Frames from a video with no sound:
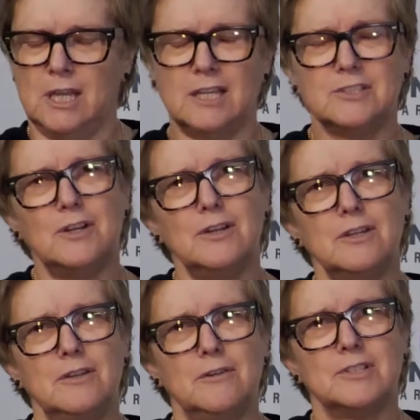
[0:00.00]
I
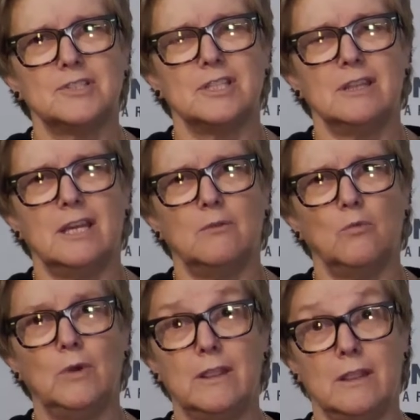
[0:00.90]
started noticing that
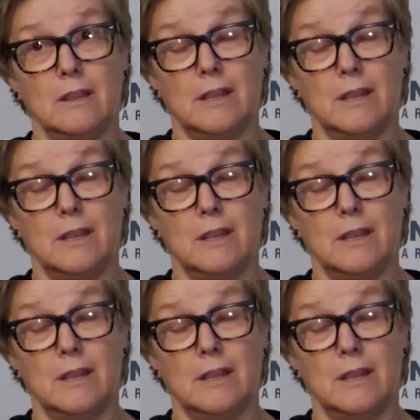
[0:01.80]
when